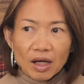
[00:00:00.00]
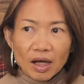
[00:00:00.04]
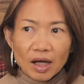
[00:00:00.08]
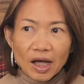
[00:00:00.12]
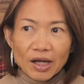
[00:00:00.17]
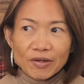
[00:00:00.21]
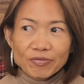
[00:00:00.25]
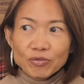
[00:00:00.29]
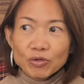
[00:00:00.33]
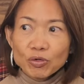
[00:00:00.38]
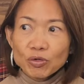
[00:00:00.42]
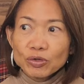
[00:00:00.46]

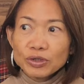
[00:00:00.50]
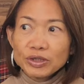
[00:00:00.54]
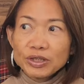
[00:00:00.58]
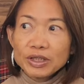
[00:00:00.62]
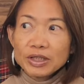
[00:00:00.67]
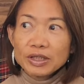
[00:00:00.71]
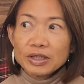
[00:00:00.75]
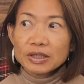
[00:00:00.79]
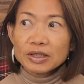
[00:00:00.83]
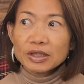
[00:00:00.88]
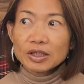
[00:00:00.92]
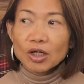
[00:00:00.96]
I've
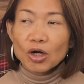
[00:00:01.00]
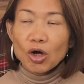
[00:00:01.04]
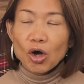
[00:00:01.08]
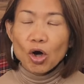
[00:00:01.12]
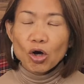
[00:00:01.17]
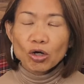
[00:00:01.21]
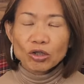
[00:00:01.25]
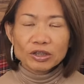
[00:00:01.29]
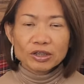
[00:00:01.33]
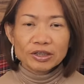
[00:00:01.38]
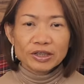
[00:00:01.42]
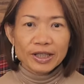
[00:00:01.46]
ordered
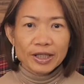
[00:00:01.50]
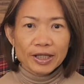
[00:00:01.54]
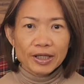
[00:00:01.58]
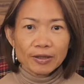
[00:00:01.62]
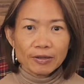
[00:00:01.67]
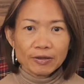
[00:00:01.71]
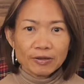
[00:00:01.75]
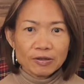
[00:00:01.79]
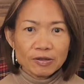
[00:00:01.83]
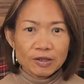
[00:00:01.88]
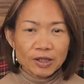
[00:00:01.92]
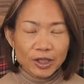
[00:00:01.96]

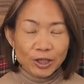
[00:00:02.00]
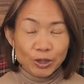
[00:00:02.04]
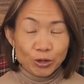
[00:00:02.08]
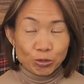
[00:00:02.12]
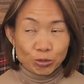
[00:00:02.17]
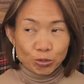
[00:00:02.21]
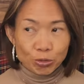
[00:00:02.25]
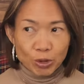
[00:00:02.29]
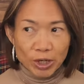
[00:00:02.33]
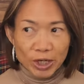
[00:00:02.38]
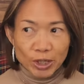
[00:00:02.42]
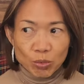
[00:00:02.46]
oxtail in
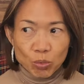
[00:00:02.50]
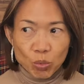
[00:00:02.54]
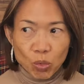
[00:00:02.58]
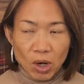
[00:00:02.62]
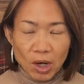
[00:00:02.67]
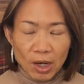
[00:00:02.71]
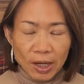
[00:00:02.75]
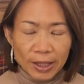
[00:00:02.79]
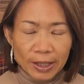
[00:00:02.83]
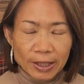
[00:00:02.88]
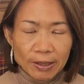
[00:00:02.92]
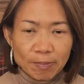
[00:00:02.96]
red
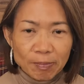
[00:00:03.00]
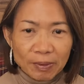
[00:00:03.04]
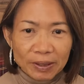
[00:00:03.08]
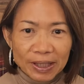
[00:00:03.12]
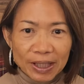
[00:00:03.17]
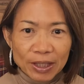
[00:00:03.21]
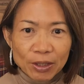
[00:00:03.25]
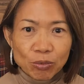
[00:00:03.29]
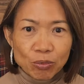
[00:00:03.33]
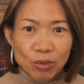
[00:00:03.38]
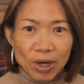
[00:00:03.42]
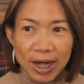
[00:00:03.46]
wine, but
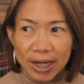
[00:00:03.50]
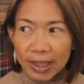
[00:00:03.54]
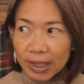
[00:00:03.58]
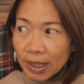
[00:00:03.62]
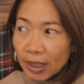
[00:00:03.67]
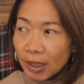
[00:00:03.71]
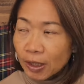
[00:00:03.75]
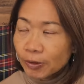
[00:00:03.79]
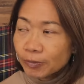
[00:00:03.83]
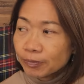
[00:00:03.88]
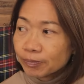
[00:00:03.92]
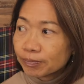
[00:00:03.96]
yes. they ran
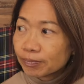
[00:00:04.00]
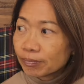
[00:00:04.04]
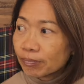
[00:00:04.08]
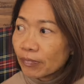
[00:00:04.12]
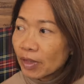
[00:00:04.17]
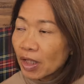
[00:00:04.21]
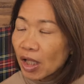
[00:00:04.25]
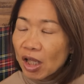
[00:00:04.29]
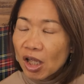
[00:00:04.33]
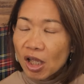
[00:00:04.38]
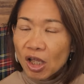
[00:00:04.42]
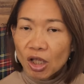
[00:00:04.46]
out.
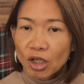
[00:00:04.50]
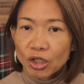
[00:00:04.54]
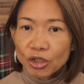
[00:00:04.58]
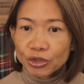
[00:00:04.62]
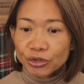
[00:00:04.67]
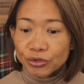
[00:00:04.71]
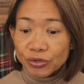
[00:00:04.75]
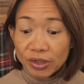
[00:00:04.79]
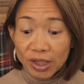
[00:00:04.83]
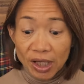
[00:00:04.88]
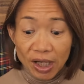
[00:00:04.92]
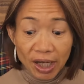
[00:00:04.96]
Oh.
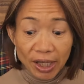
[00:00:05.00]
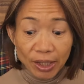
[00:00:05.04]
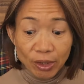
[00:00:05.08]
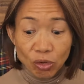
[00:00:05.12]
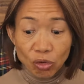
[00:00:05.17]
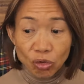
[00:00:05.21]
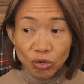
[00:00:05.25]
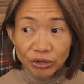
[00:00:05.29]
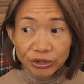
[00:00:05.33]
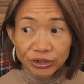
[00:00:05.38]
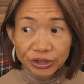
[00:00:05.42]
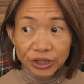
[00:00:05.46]
So then I
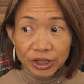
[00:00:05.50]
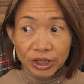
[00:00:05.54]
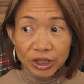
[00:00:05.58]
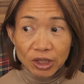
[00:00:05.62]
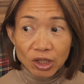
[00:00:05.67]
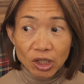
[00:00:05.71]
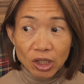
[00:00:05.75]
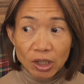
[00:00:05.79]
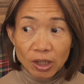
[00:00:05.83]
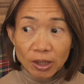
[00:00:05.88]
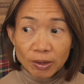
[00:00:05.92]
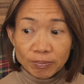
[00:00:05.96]

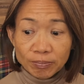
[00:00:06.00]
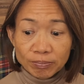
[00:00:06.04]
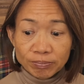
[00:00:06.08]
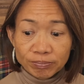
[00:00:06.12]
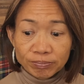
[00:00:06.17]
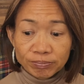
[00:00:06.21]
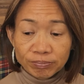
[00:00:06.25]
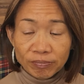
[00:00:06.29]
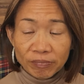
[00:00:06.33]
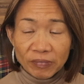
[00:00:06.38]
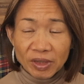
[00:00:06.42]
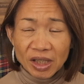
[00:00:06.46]
ordered
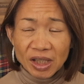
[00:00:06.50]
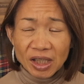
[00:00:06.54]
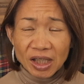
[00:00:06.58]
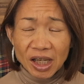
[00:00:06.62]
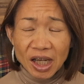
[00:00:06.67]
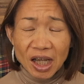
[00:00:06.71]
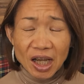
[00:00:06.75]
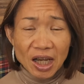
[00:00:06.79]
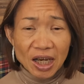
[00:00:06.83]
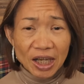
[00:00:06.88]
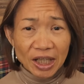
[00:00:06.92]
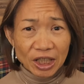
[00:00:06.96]
um,
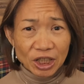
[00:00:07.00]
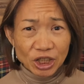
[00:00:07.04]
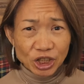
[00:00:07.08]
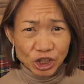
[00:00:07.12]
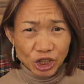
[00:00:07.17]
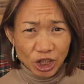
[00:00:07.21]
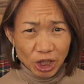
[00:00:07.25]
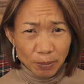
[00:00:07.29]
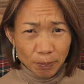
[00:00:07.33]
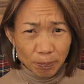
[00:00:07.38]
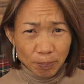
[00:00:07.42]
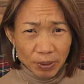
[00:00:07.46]
like a
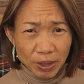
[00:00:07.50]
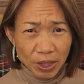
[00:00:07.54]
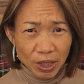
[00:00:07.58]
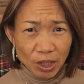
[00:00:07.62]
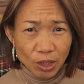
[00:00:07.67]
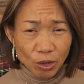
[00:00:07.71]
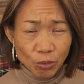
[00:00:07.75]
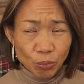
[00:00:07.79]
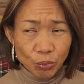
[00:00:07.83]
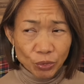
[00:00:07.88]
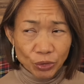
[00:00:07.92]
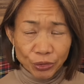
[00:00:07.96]

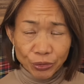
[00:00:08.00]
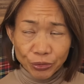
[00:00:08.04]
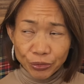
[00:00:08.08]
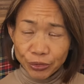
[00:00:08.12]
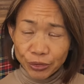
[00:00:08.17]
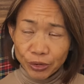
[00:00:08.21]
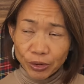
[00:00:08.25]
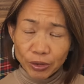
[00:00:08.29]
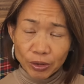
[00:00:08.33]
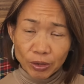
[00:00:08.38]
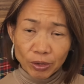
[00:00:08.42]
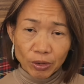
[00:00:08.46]
chicken with
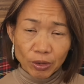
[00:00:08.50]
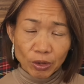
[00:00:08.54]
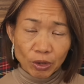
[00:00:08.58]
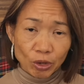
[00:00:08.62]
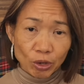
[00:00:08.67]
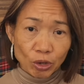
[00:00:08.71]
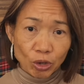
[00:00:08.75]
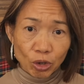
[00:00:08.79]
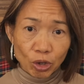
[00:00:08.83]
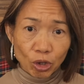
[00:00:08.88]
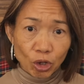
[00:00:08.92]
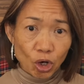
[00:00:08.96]
uh,
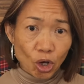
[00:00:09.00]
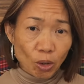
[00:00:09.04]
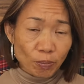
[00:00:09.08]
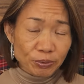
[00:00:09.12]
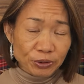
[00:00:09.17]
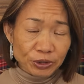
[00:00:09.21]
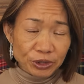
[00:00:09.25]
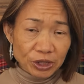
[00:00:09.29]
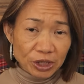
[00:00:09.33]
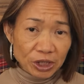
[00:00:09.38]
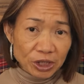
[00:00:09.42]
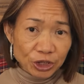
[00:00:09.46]

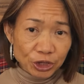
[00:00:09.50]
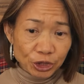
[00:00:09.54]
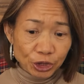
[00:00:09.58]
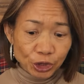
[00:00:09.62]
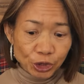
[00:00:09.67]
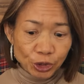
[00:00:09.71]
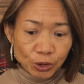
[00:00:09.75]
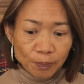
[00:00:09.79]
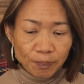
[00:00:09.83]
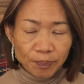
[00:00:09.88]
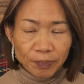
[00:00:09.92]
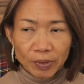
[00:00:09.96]
lobster
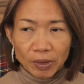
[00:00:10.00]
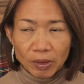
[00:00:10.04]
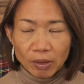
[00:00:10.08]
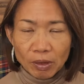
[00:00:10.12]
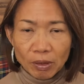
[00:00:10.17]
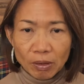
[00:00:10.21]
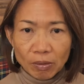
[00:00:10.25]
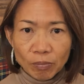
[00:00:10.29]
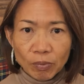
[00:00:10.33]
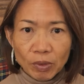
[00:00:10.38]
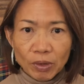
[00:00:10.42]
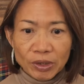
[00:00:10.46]
stew,
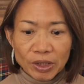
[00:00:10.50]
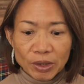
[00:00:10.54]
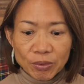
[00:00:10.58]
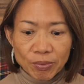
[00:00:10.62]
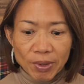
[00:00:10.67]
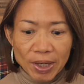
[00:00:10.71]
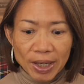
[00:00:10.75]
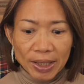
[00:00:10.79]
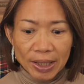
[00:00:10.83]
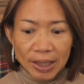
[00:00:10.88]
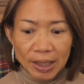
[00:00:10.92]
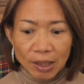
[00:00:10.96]
but they
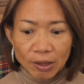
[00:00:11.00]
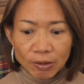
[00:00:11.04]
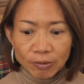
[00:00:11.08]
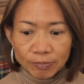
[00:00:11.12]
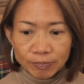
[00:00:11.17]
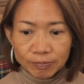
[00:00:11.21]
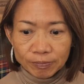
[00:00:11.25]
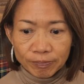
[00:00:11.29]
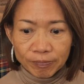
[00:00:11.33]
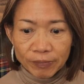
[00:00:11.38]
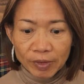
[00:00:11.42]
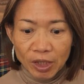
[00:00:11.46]
ran out.
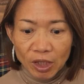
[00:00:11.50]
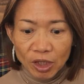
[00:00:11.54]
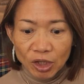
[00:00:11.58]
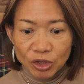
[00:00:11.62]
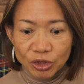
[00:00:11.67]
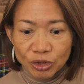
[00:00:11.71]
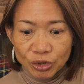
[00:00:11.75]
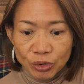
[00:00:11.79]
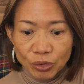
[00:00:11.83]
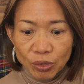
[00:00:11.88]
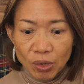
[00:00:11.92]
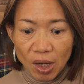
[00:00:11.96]

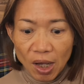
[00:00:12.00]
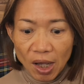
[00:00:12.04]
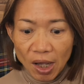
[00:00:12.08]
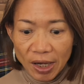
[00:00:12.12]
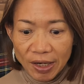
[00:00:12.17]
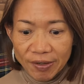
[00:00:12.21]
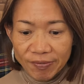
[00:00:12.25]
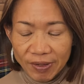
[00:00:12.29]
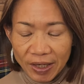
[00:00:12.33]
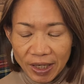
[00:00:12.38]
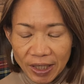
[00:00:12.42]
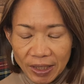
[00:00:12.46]
So I yeah.